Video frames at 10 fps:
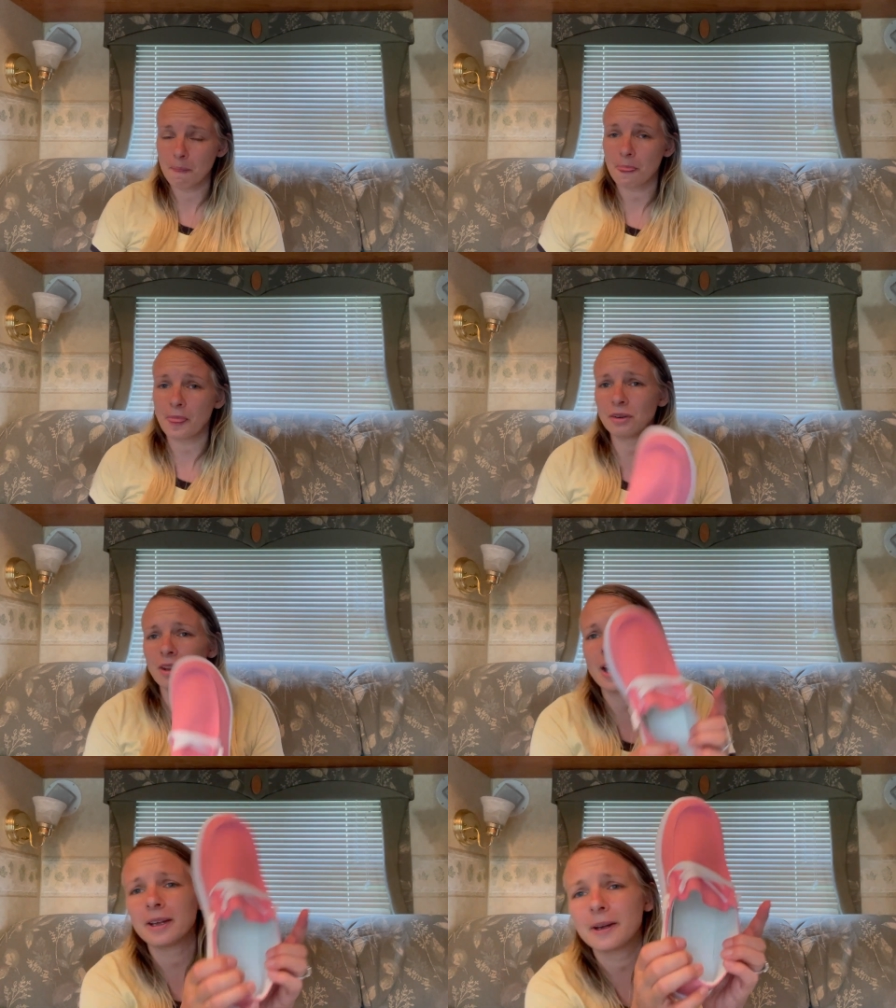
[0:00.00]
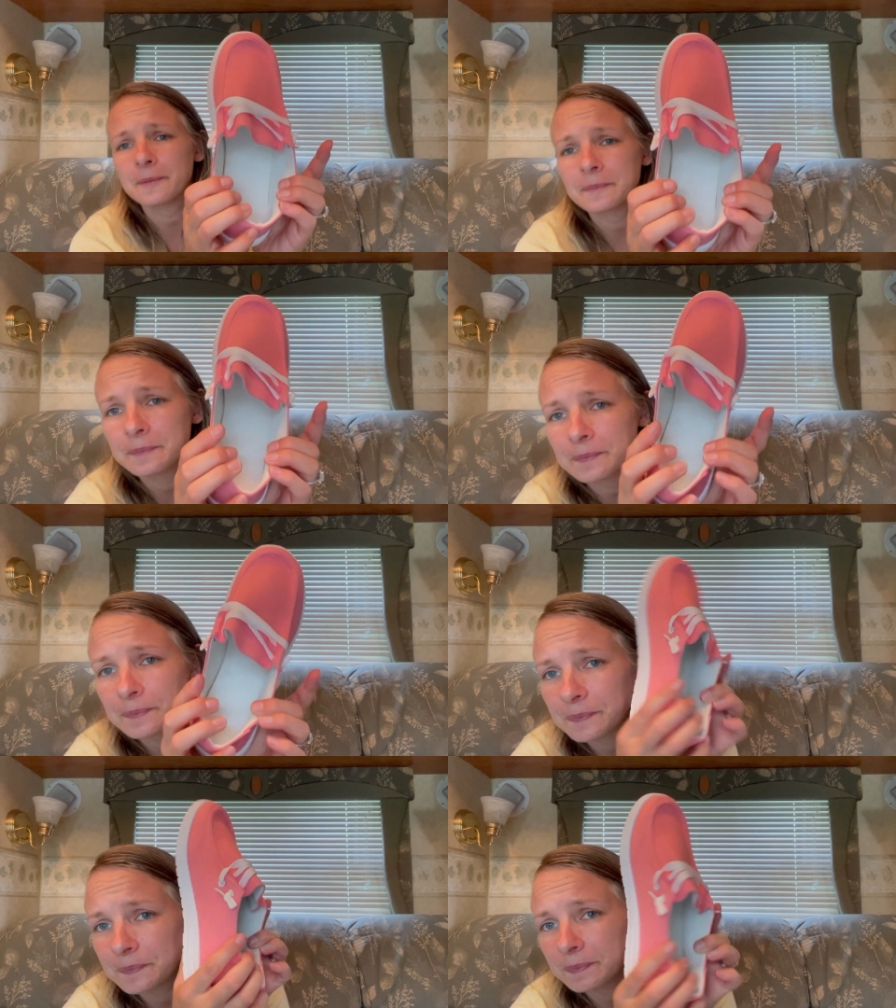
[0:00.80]
They're like,
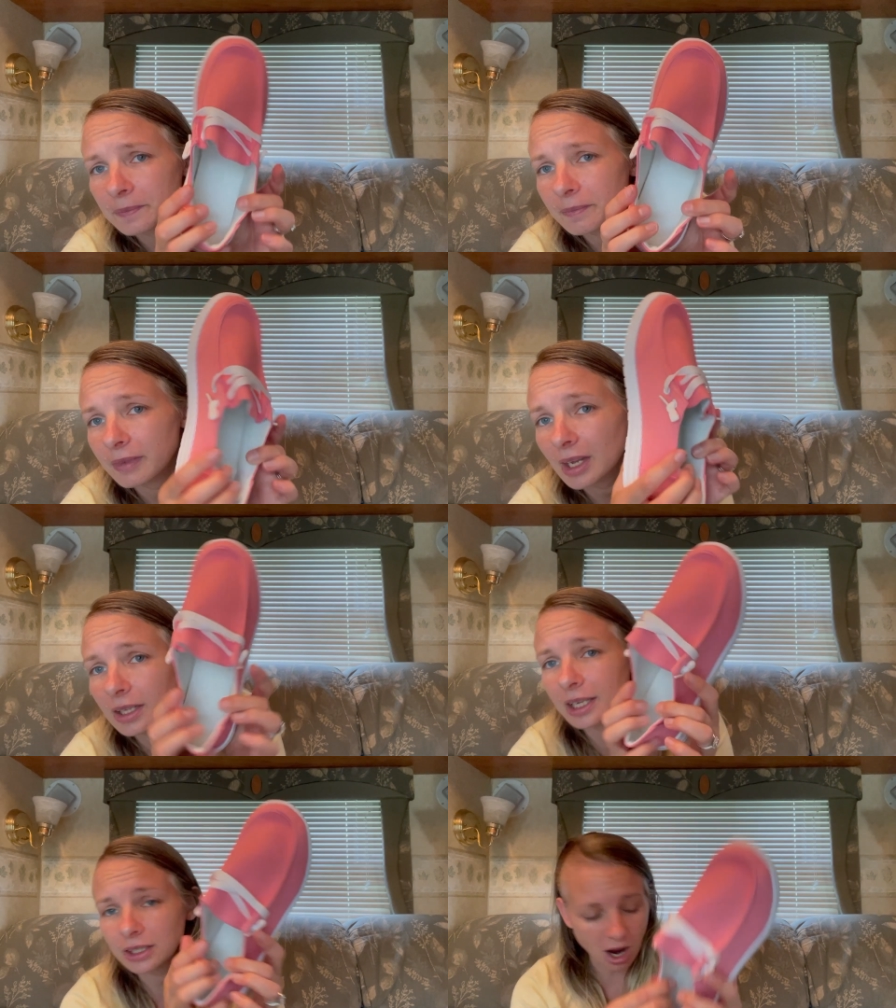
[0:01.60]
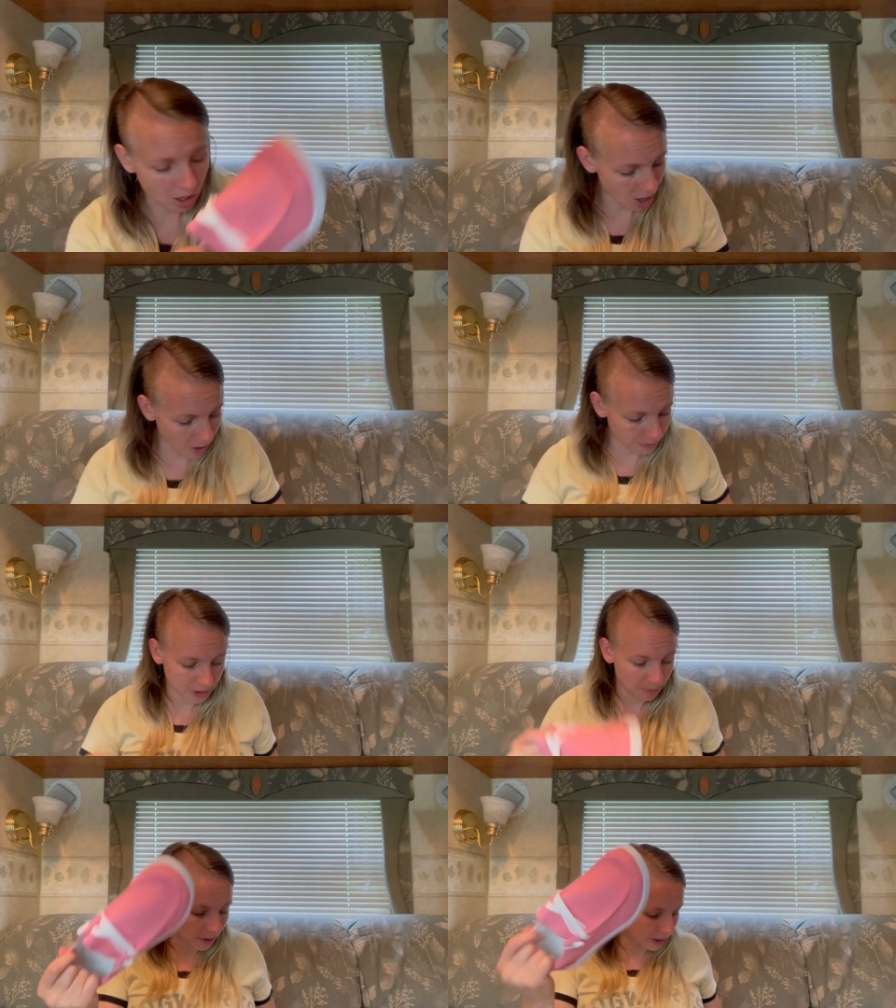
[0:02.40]
like knockoffs,
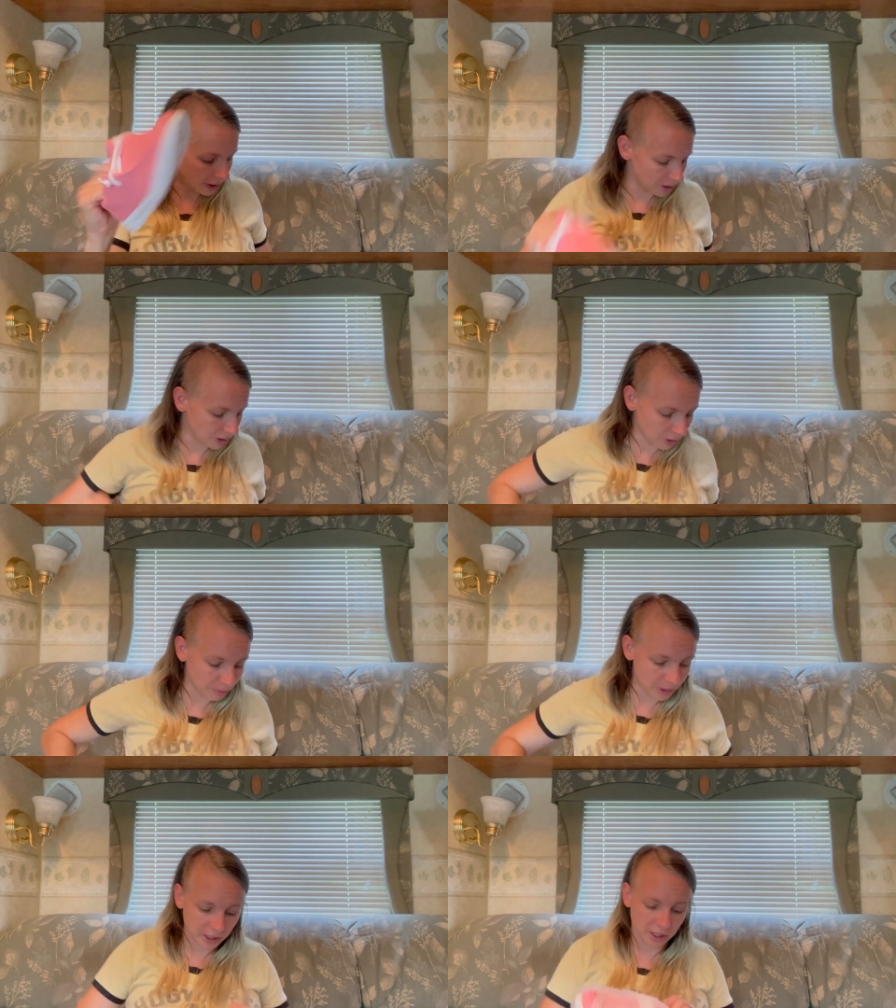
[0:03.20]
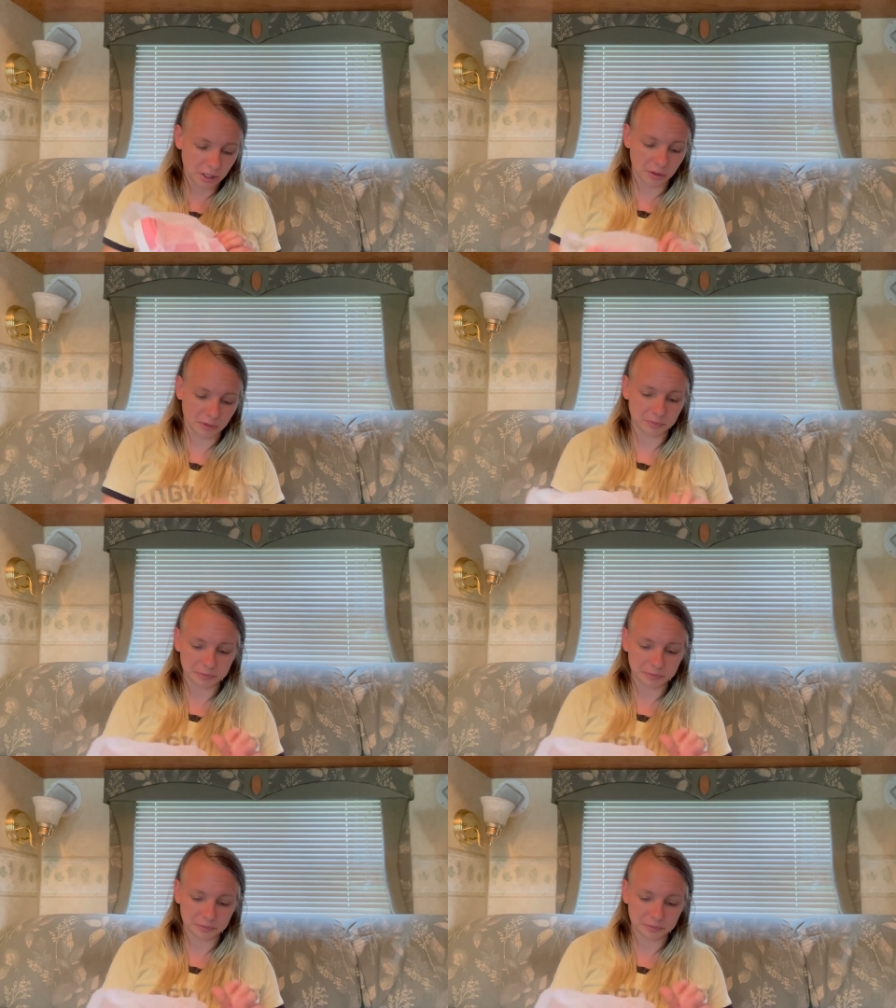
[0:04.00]
but they're really cute.